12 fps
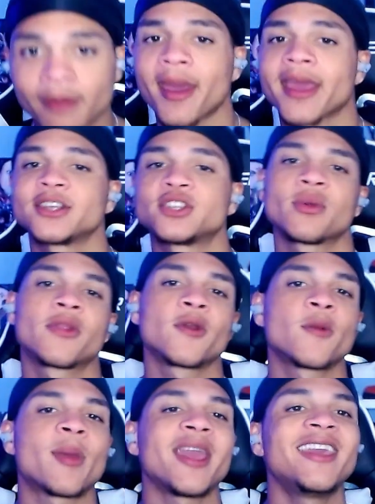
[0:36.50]
back at your
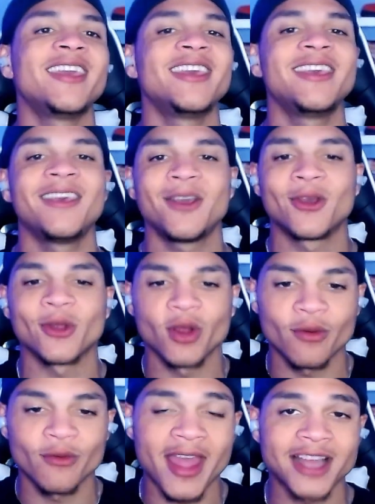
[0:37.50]
other
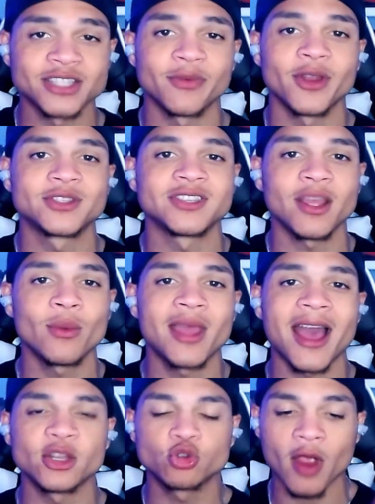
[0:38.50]
banger reaction video. Today we
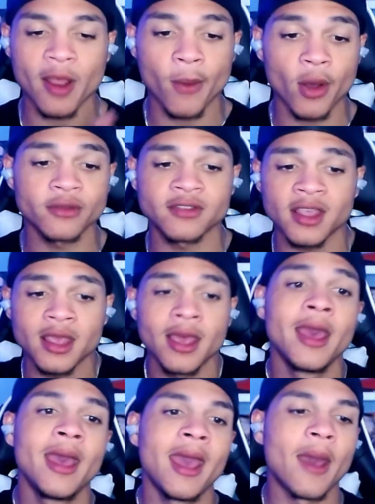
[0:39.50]
got Dragon Ball Z
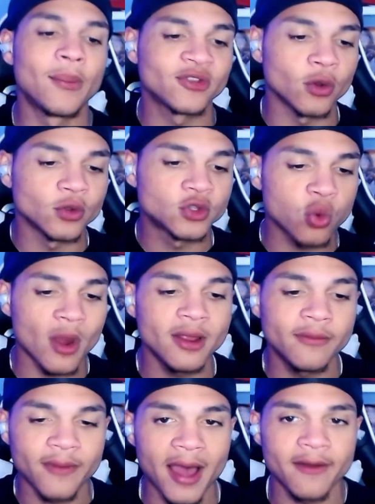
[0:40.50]
episode
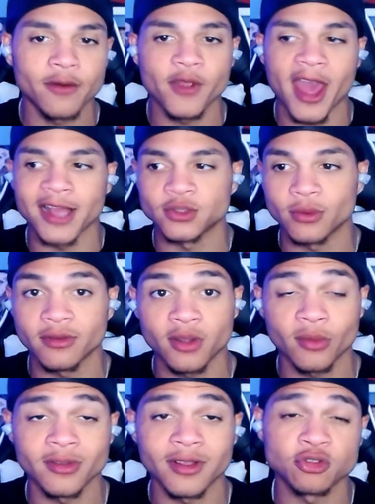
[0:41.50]
25 to react to. let see
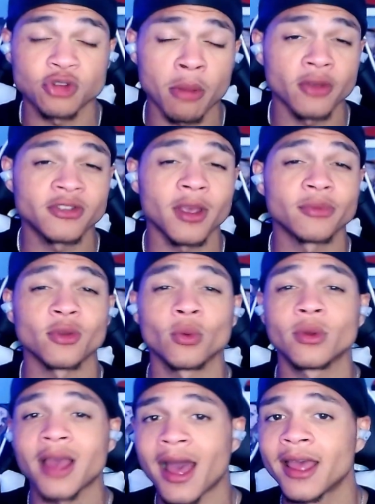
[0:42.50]
what's next Dragon Ball Z
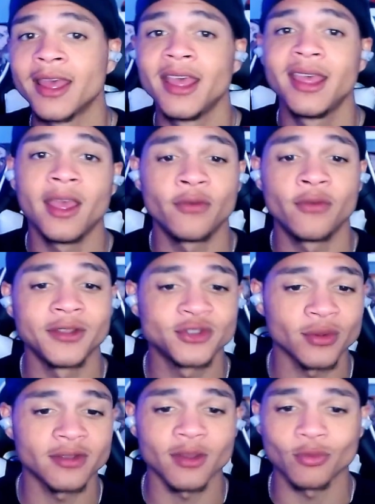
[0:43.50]
episode got. If you
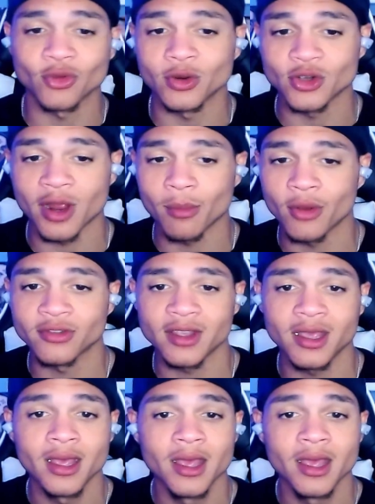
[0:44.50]
enjoy this episode of Dragon Ball Z,